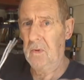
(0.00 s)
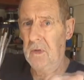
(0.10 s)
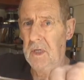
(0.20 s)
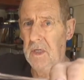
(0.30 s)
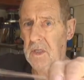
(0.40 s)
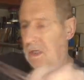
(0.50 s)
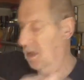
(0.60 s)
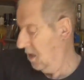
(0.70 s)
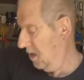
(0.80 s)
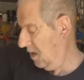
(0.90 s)
these
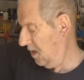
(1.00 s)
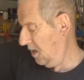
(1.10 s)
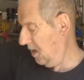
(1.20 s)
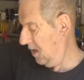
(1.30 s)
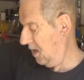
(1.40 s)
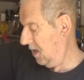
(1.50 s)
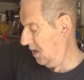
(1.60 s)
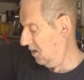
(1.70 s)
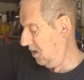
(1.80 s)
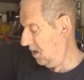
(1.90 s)
in,
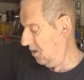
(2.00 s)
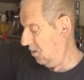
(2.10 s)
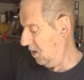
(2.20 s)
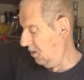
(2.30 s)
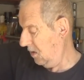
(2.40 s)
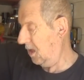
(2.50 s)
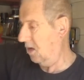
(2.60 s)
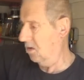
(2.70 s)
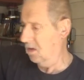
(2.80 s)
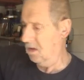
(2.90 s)
and away we go.